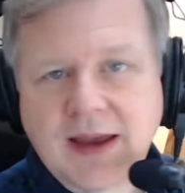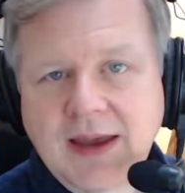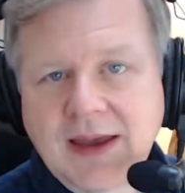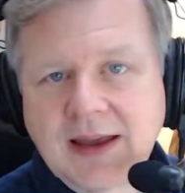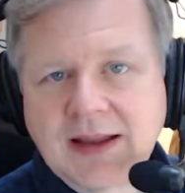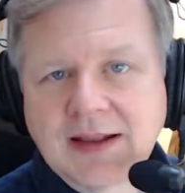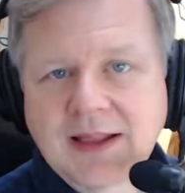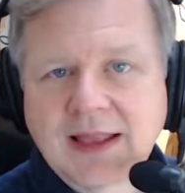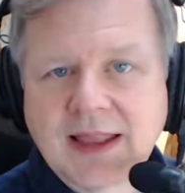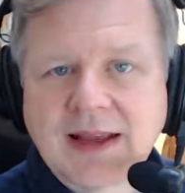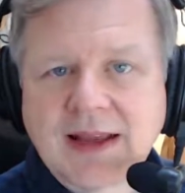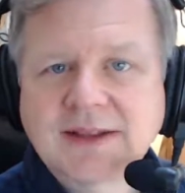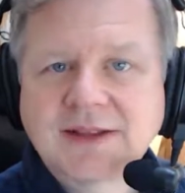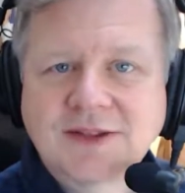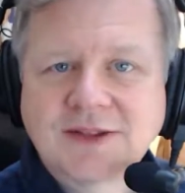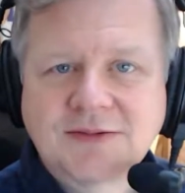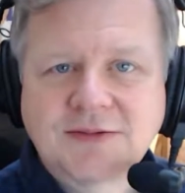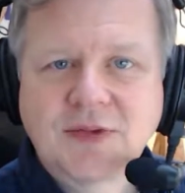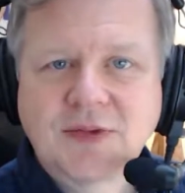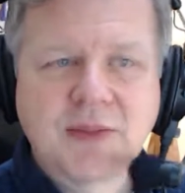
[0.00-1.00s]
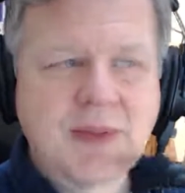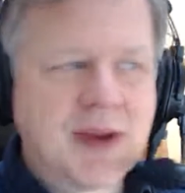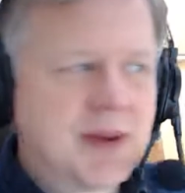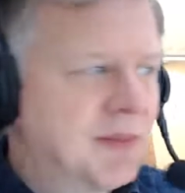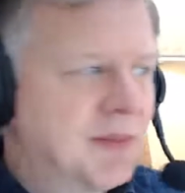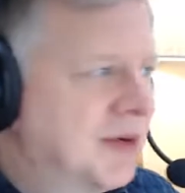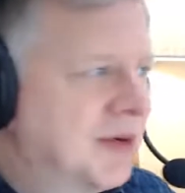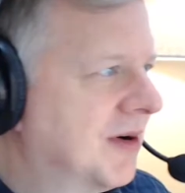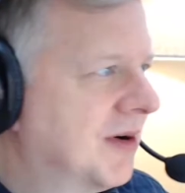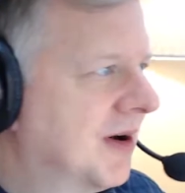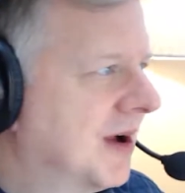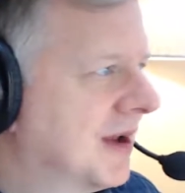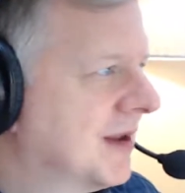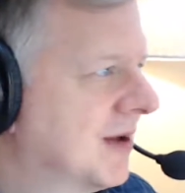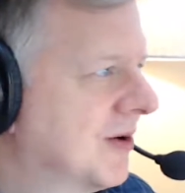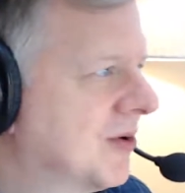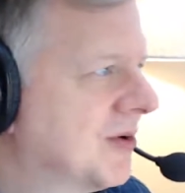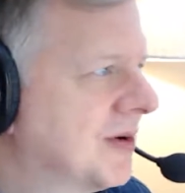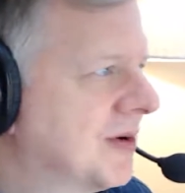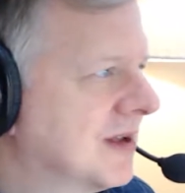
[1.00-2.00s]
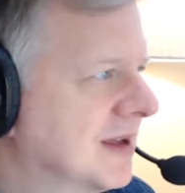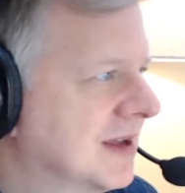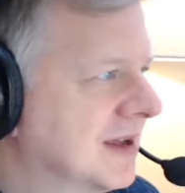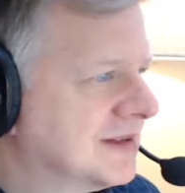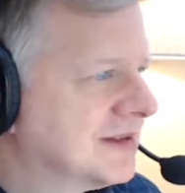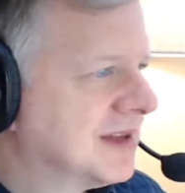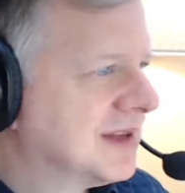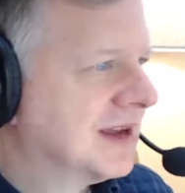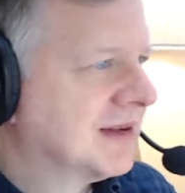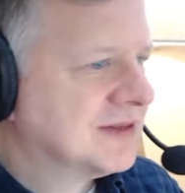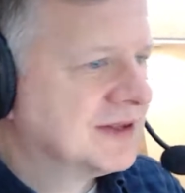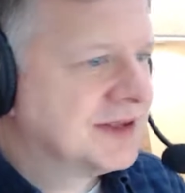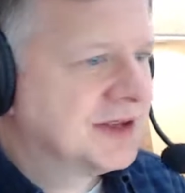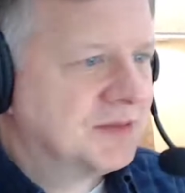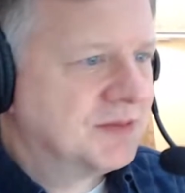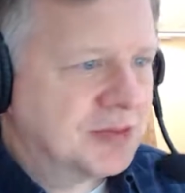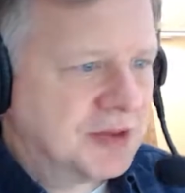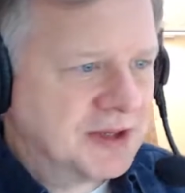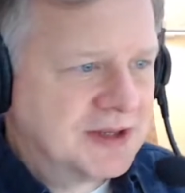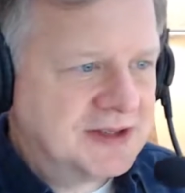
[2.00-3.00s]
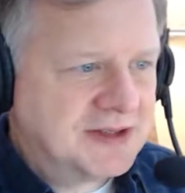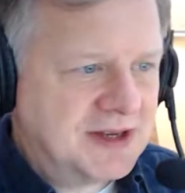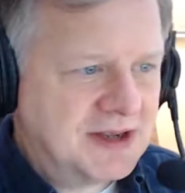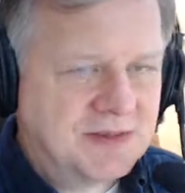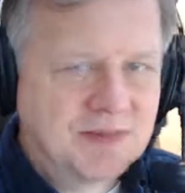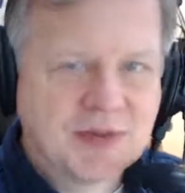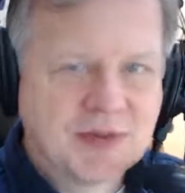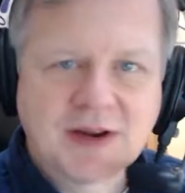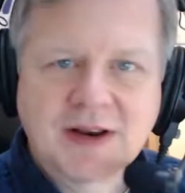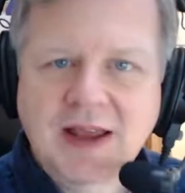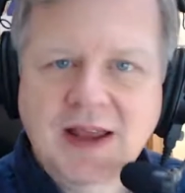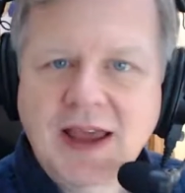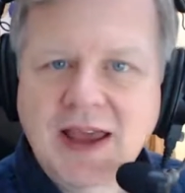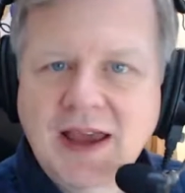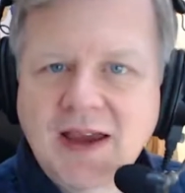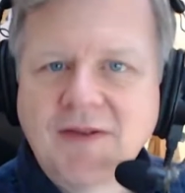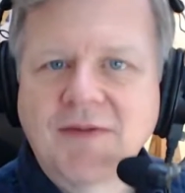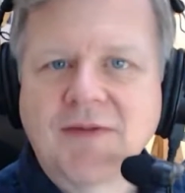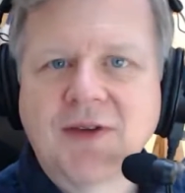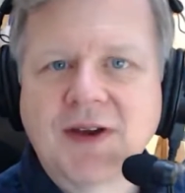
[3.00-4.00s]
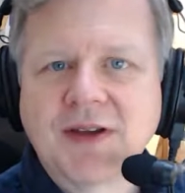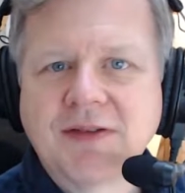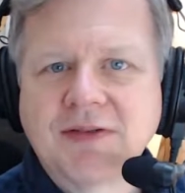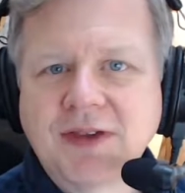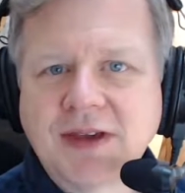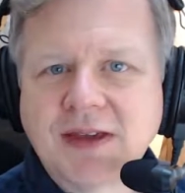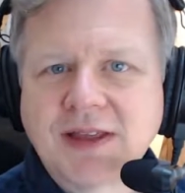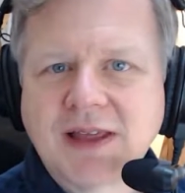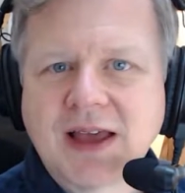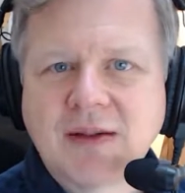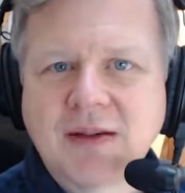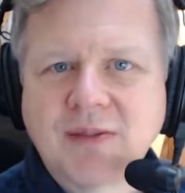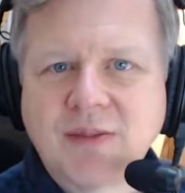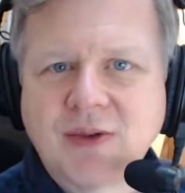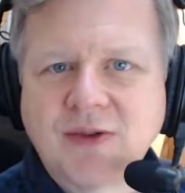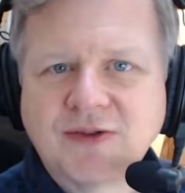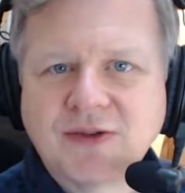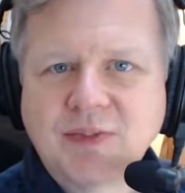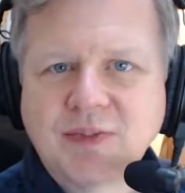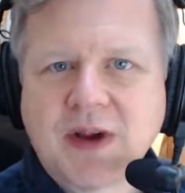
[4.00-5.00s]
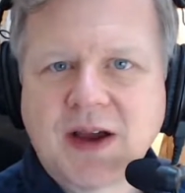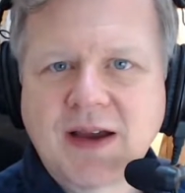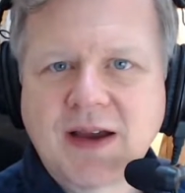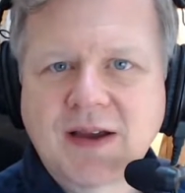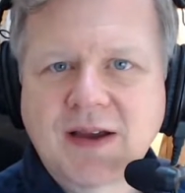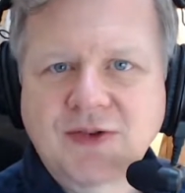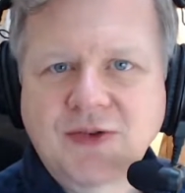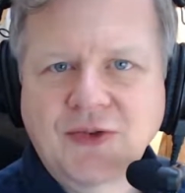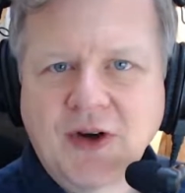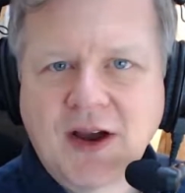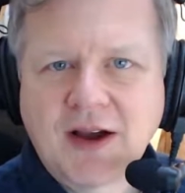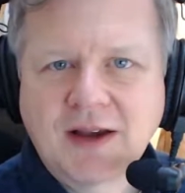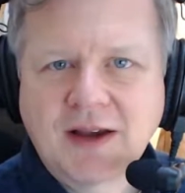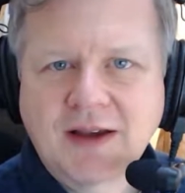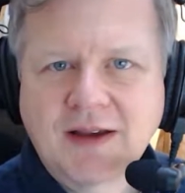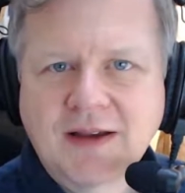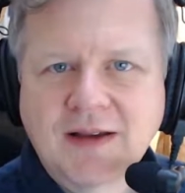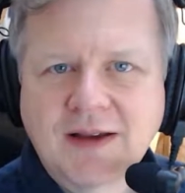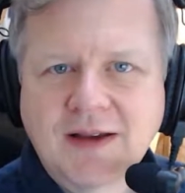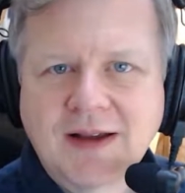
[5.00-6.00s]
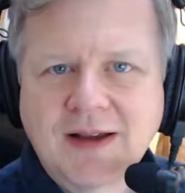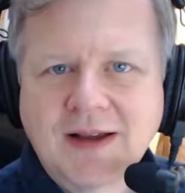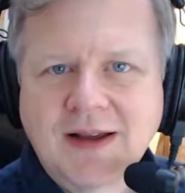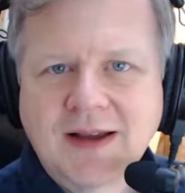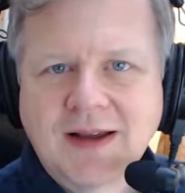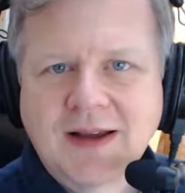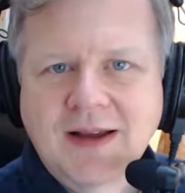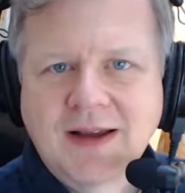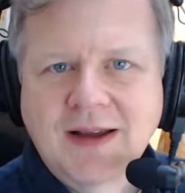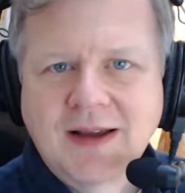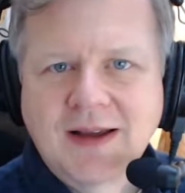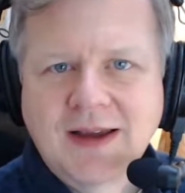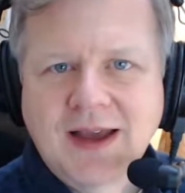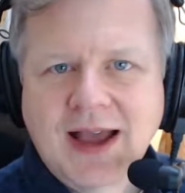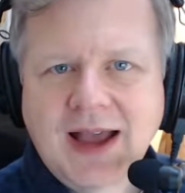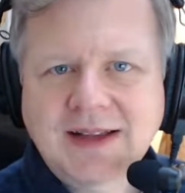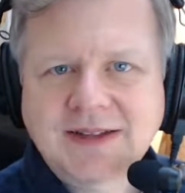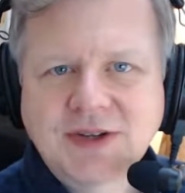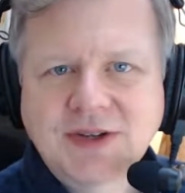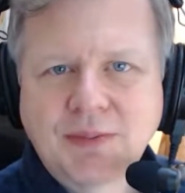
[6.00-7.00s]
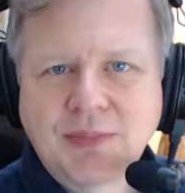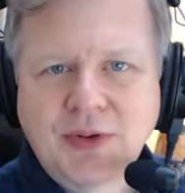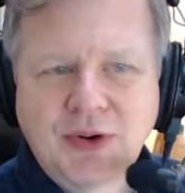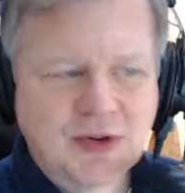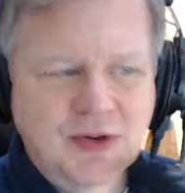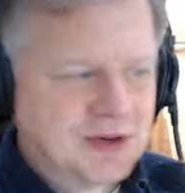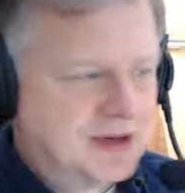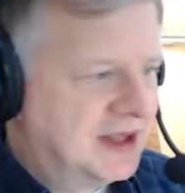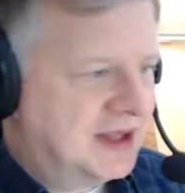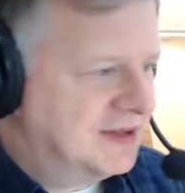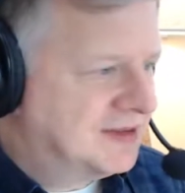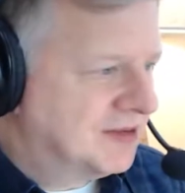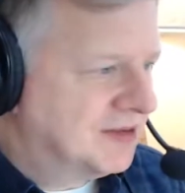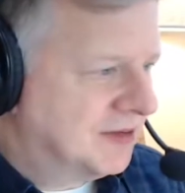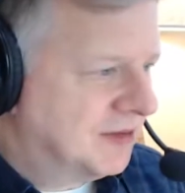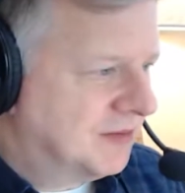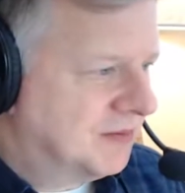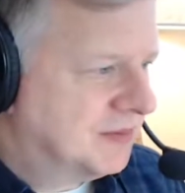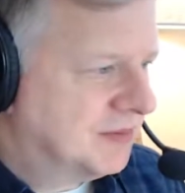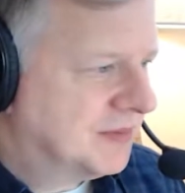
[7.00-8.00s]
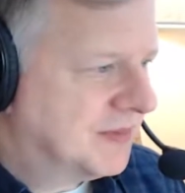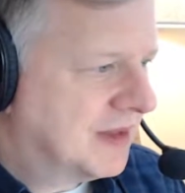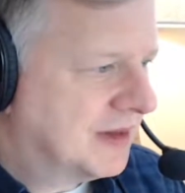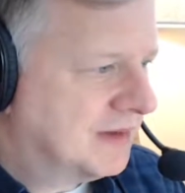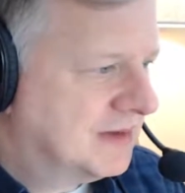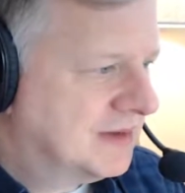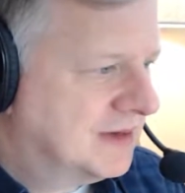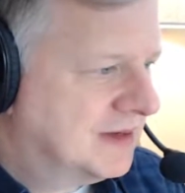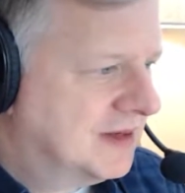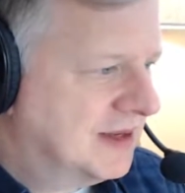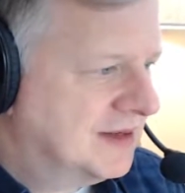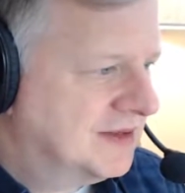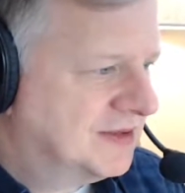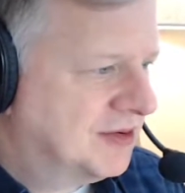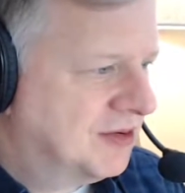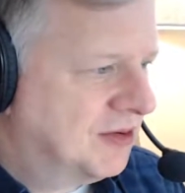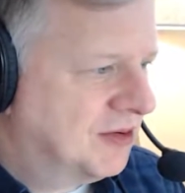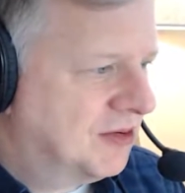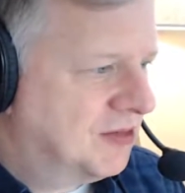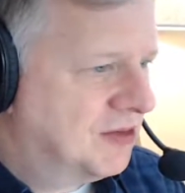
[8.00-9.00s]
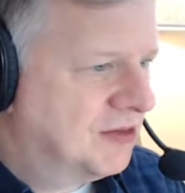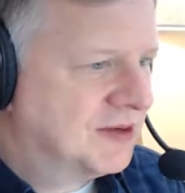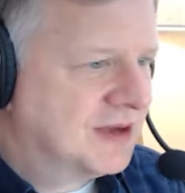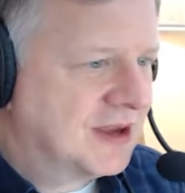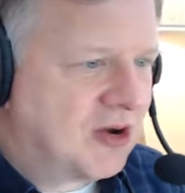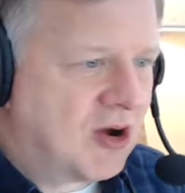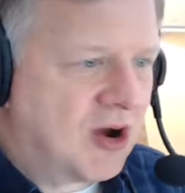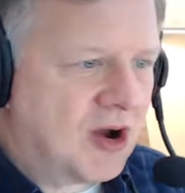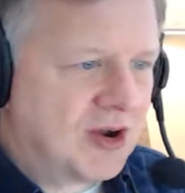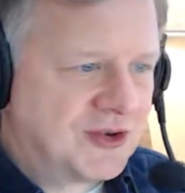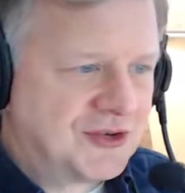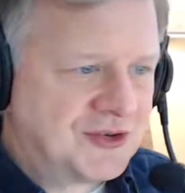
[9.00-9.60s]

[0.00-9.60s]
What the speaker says: And let's remember, I know it sounds simplistic, but everything that moves by a truck has to burn diesel. Diesel costs